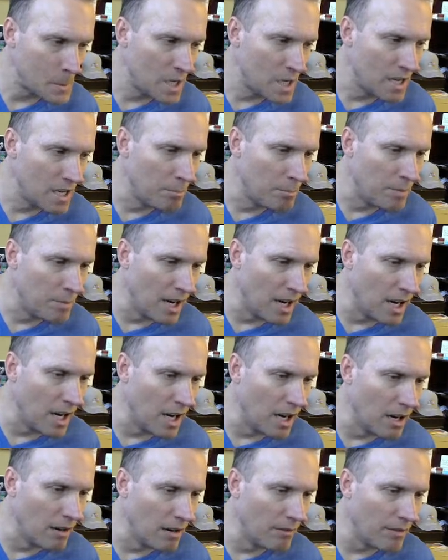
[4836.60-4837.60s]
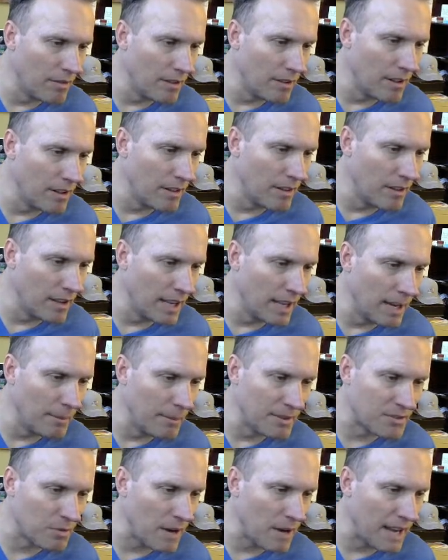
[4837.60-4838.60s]
above. Yep,
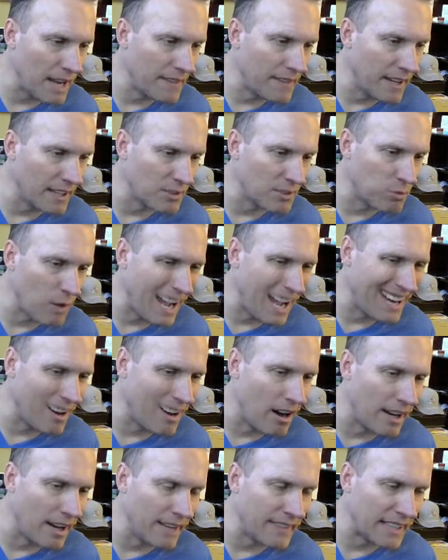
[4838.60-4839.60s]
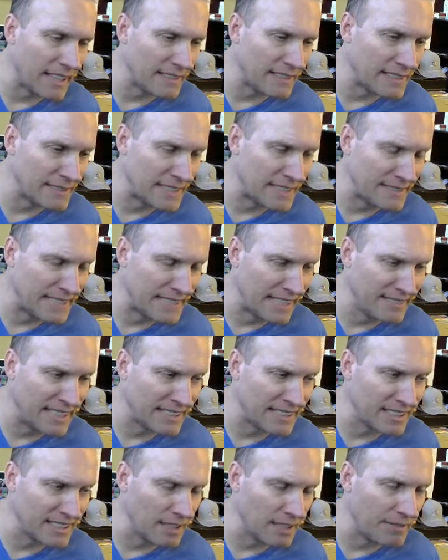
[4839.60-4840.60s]
it's right there. It's right on it.
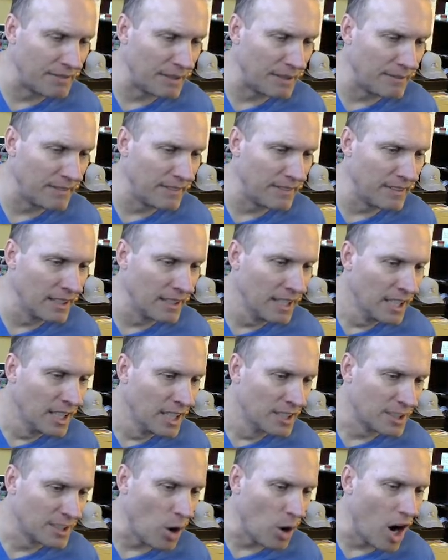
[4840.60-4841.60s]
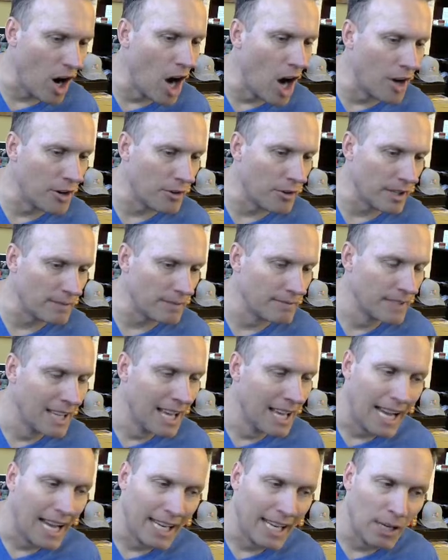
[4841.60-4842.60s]
That's a good fit. So 100.
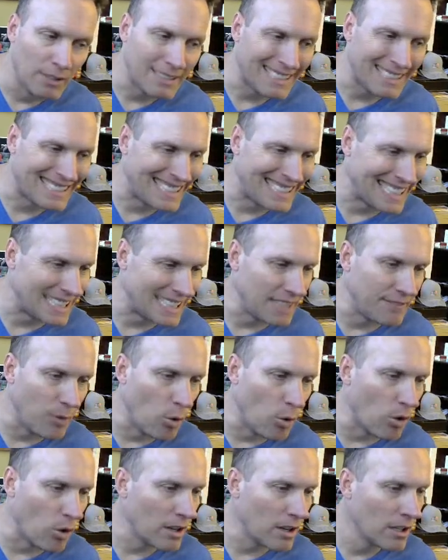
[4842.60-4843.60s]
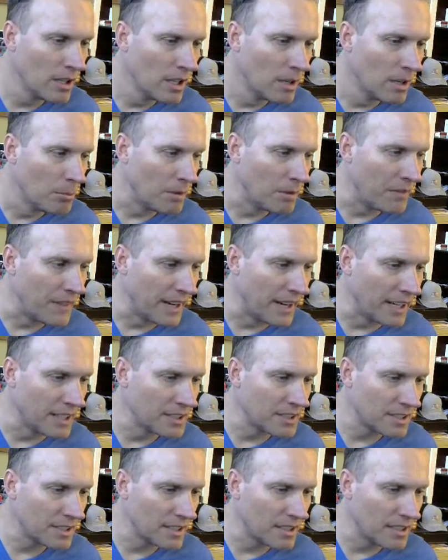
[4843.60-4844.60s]
I know it's at 64, but
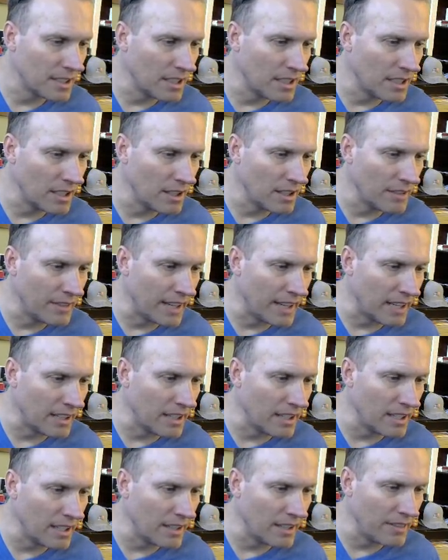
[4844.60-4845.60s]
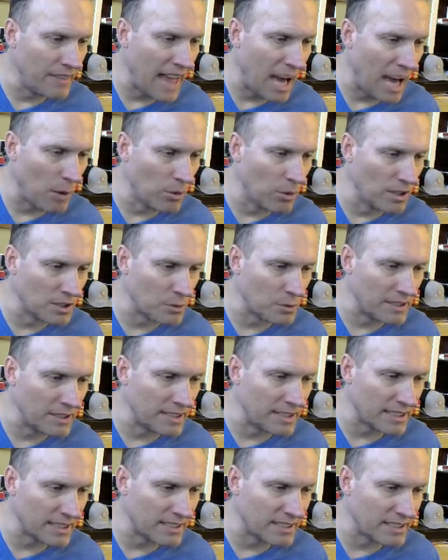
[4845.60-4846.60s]
that was
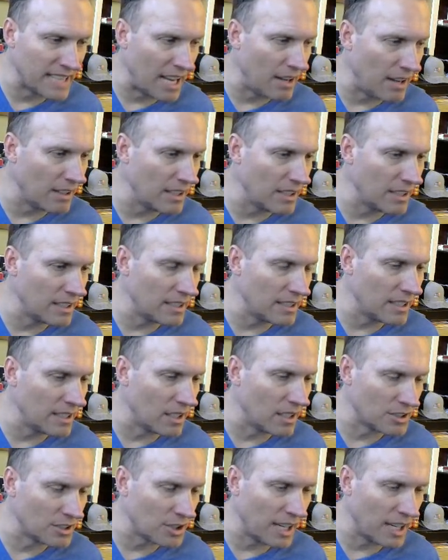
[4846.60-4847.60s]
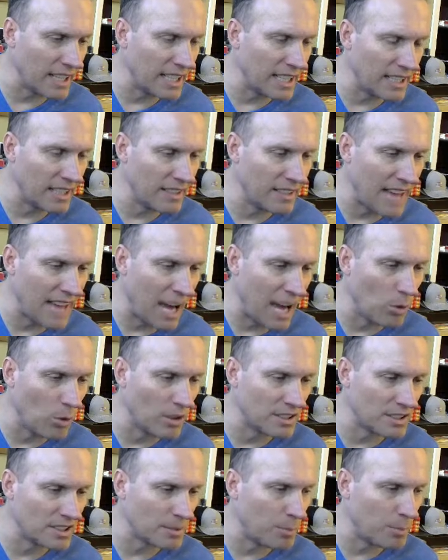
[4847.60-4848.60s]
resistance now. Or sorry, that
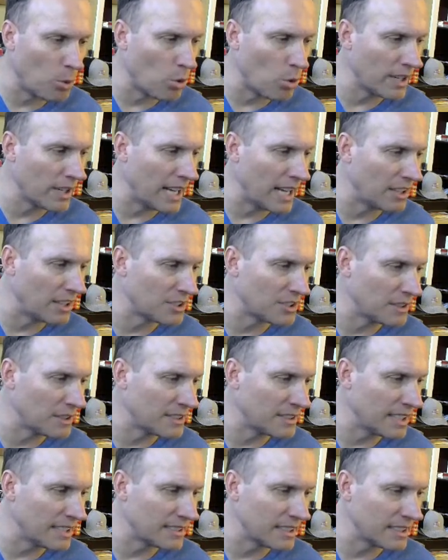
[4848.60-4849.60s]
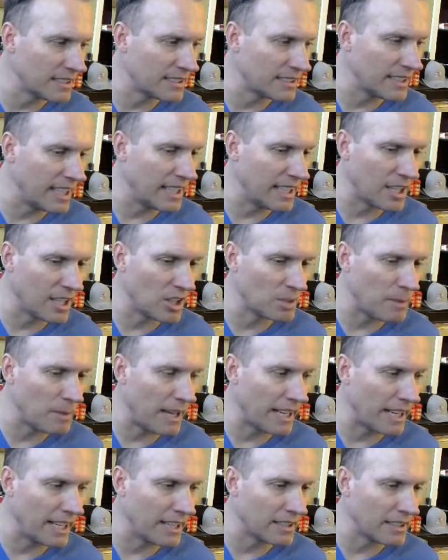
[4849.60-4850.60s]
was support. Now it's resistance, and it goes
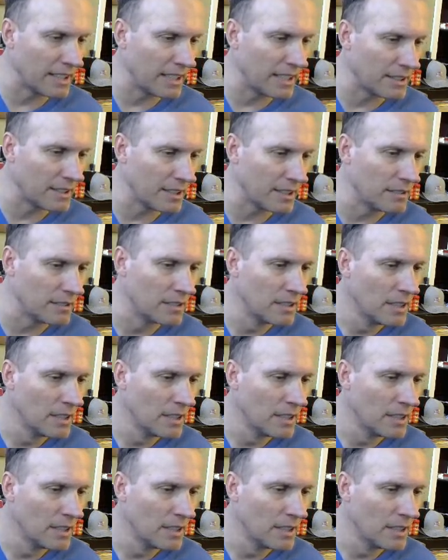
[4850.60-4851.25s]
back here too.